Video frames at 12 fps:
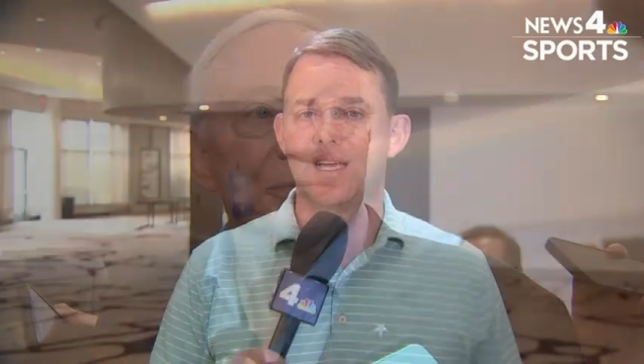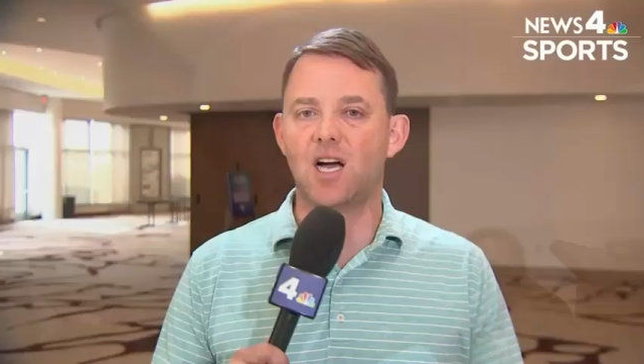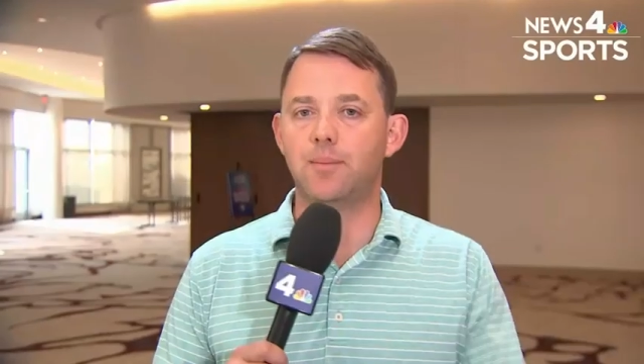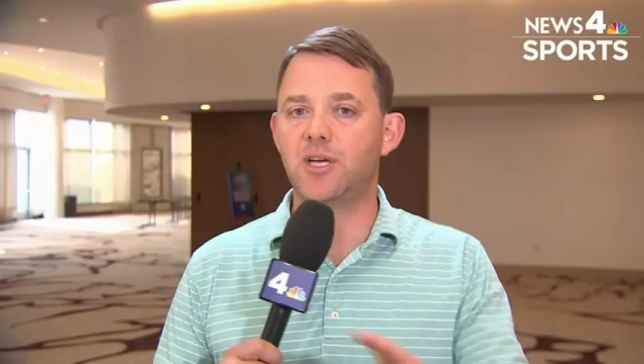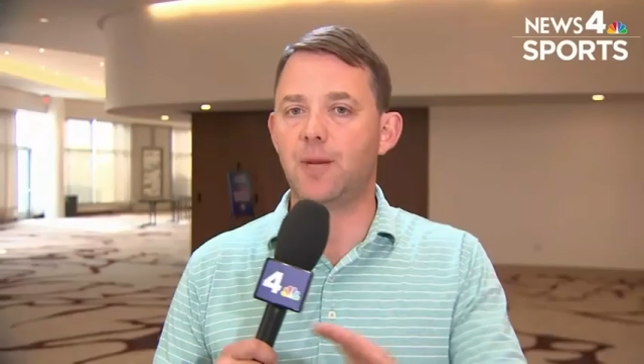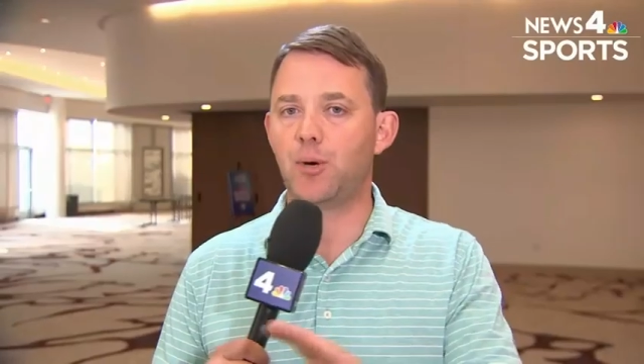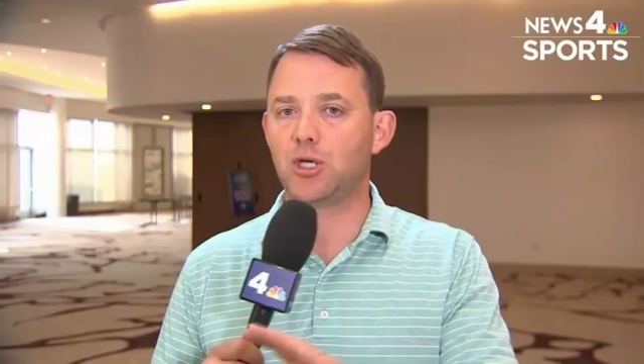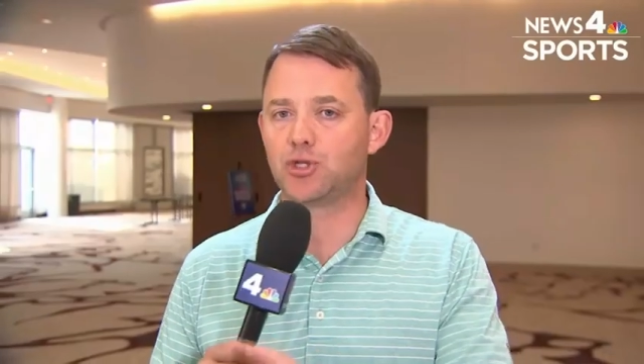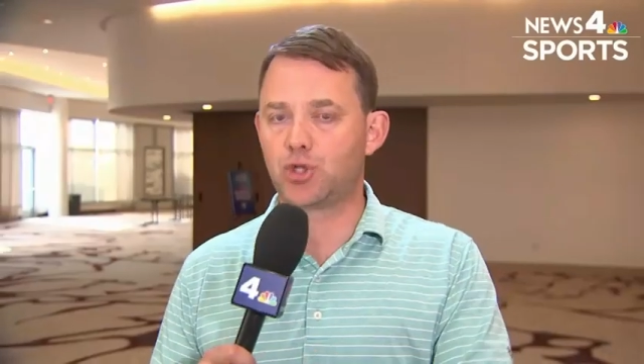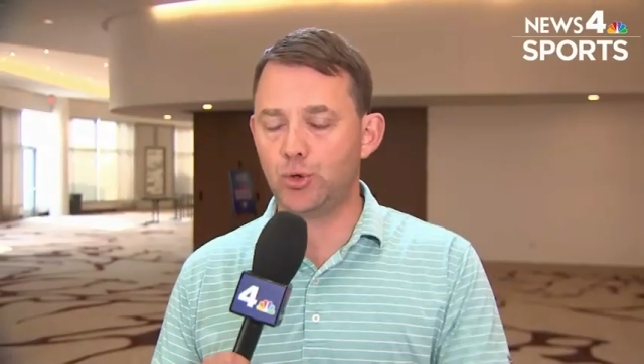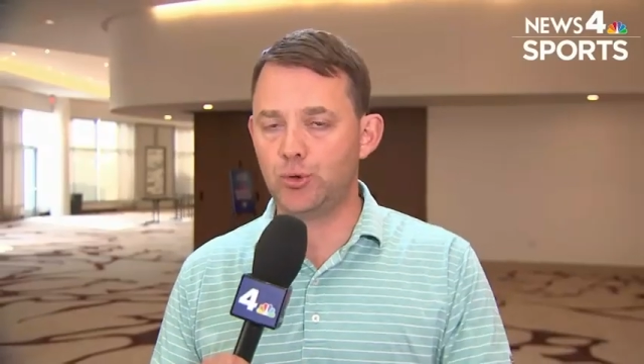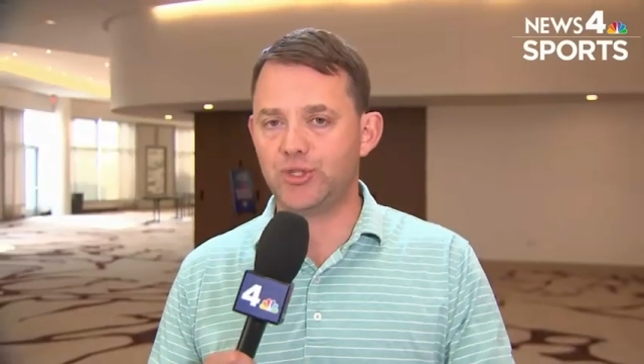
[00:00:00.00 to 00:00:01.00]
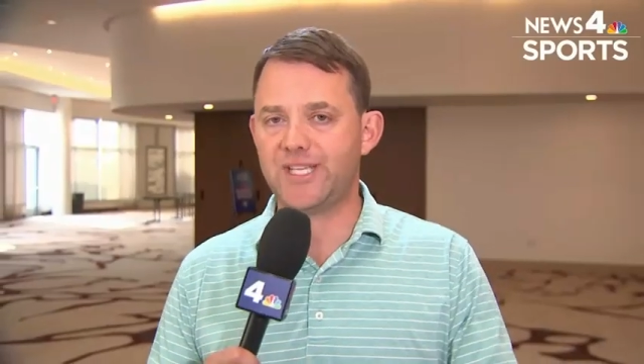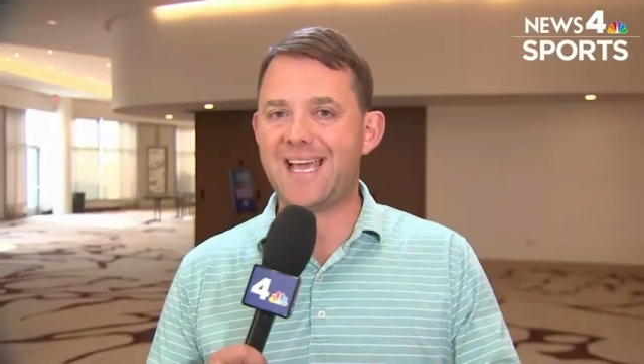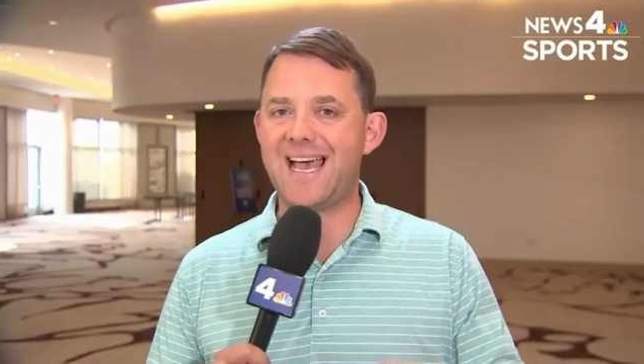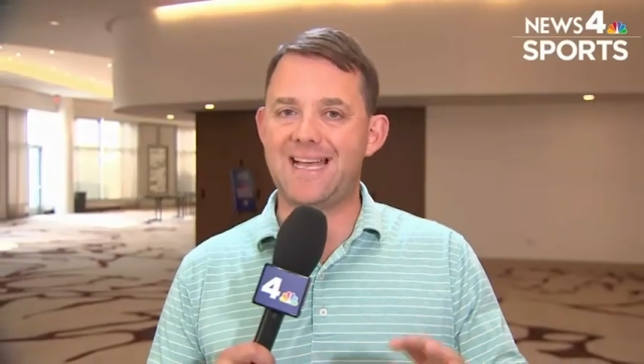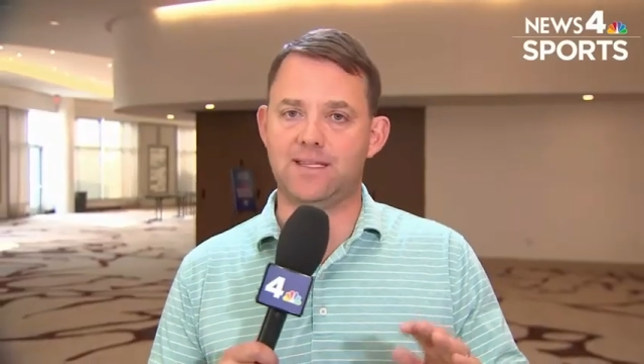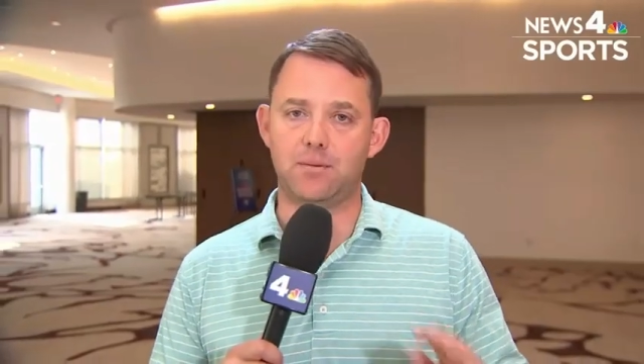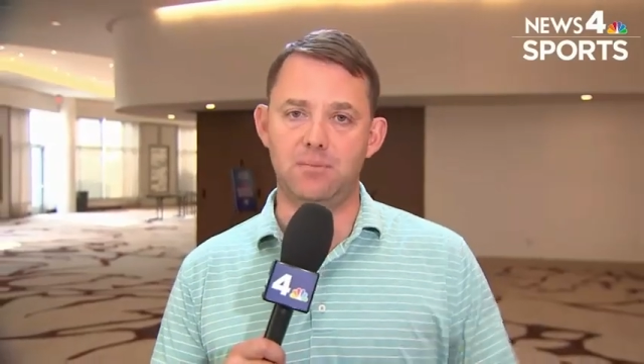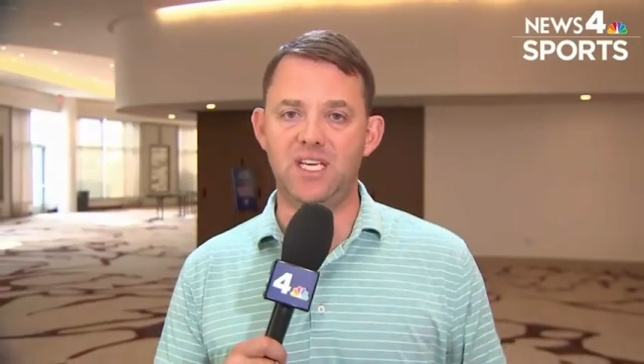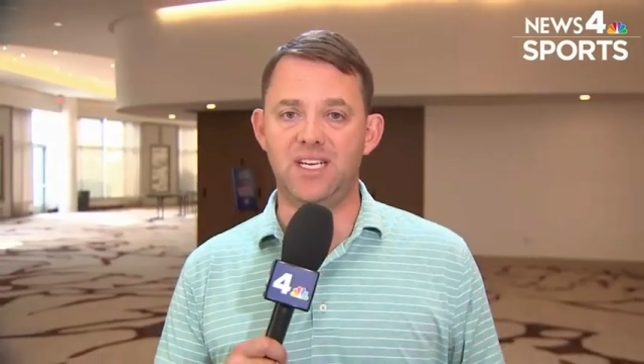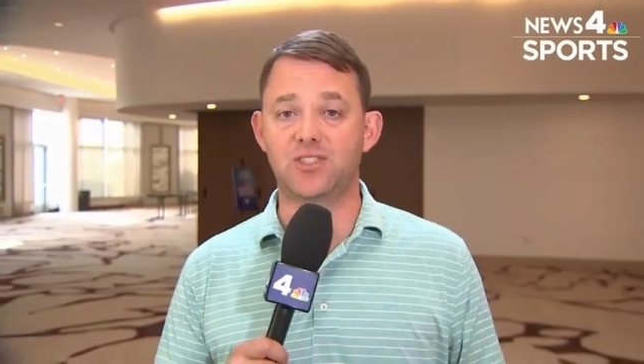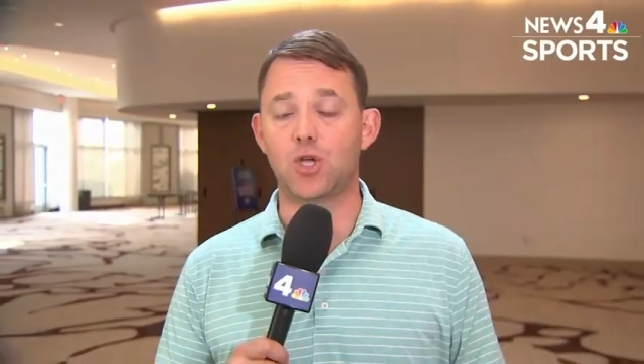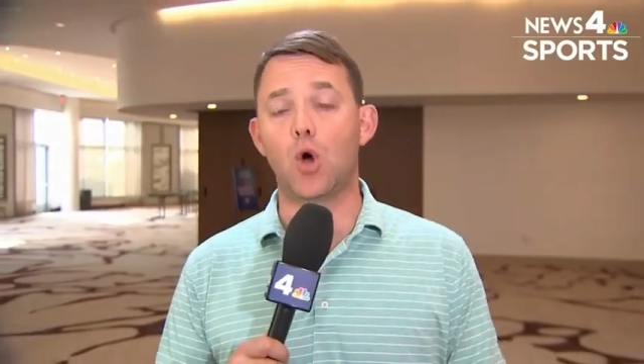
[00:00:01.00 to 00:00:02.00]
Coming up on Tuesday at the meetings,